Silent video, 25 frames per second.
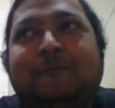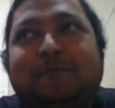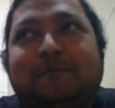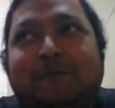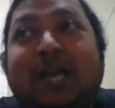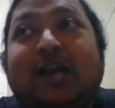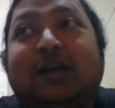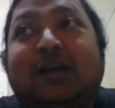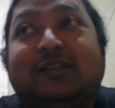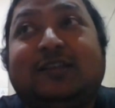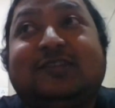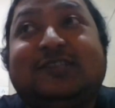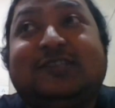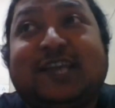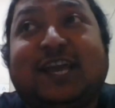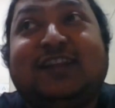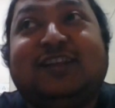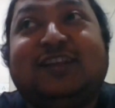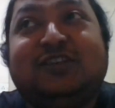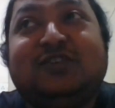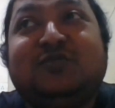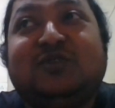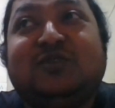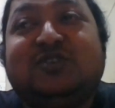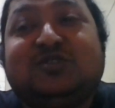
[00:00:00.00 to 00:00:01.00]
yeah, the
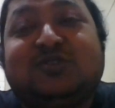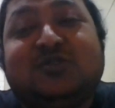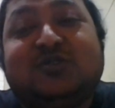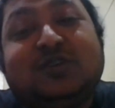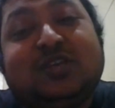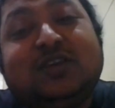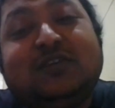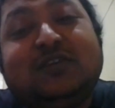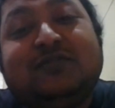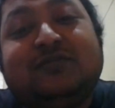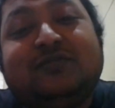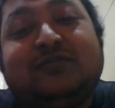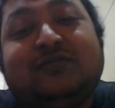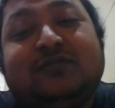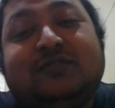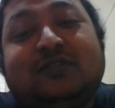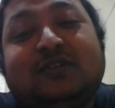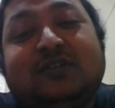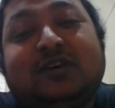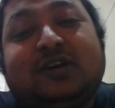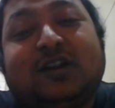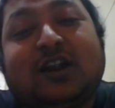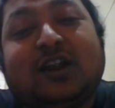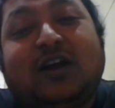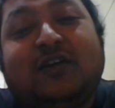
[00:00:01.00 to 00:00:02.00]
challenge was to give
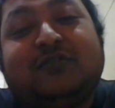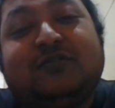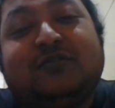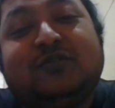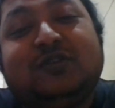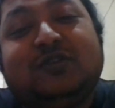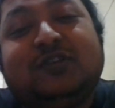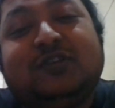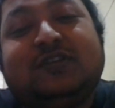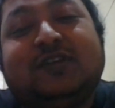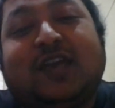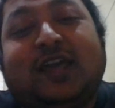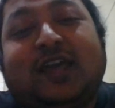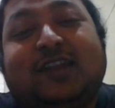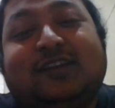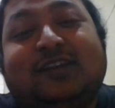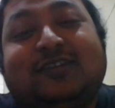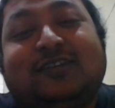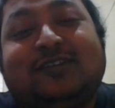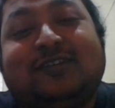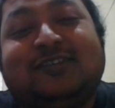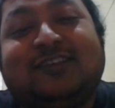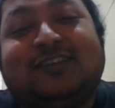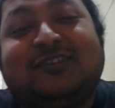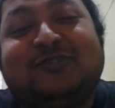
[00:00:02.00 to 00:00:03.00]
the graph to these
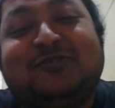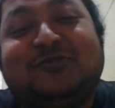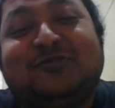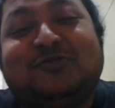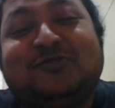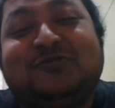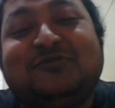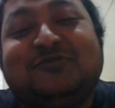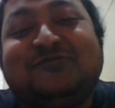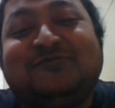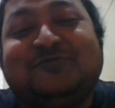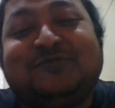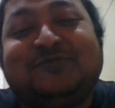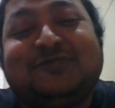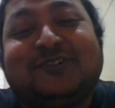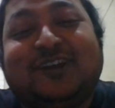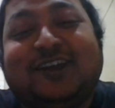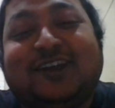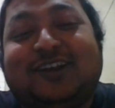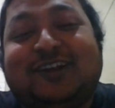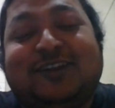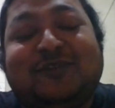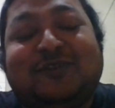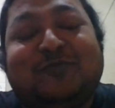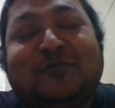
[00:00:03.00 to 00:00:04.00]
characters, as you
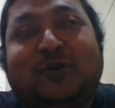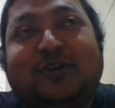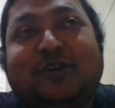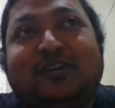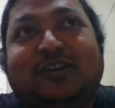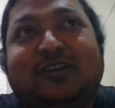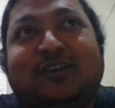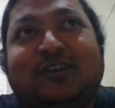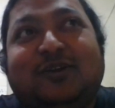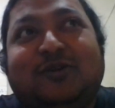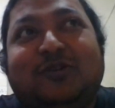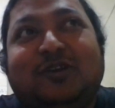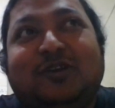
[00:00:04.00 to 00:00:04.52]
rightly pointed